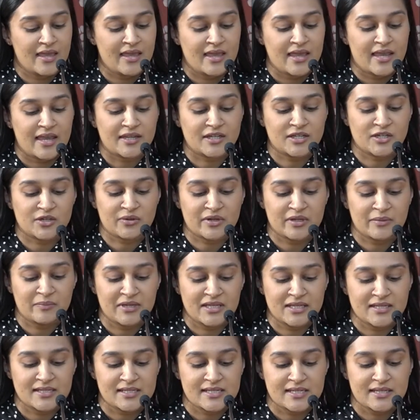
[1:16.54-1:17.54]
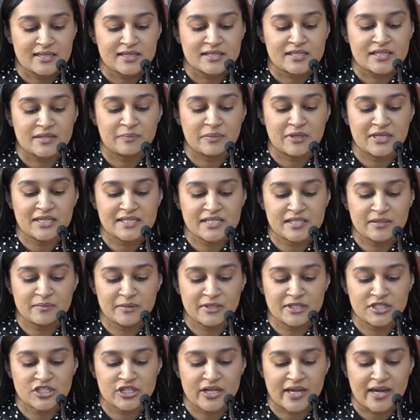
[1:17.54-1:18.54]
an agreement to
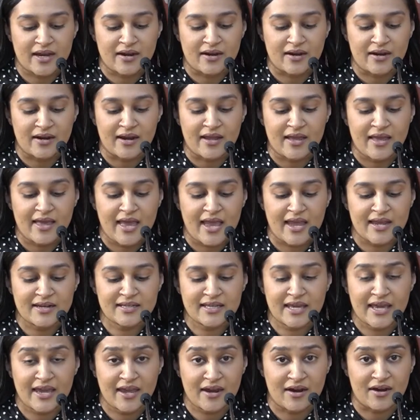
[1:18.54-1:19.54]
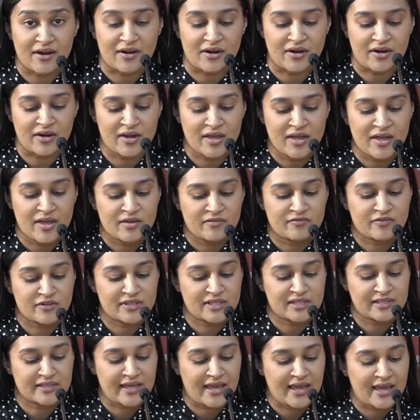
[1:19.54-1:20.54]
peaceably share and care for
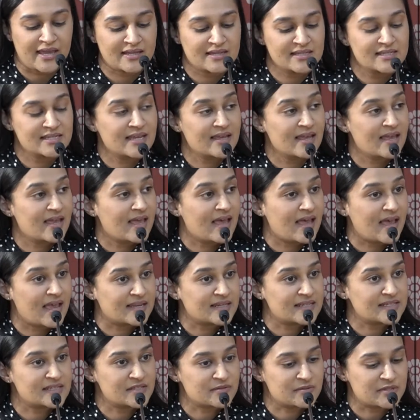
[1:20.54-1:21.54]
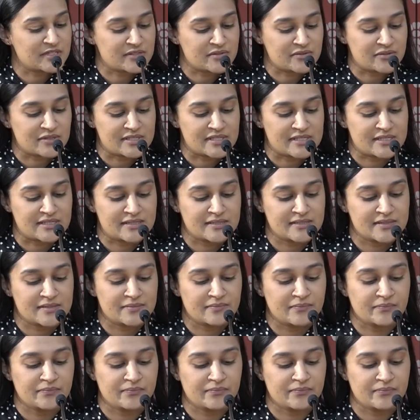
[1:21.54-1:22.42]
the land and its resources.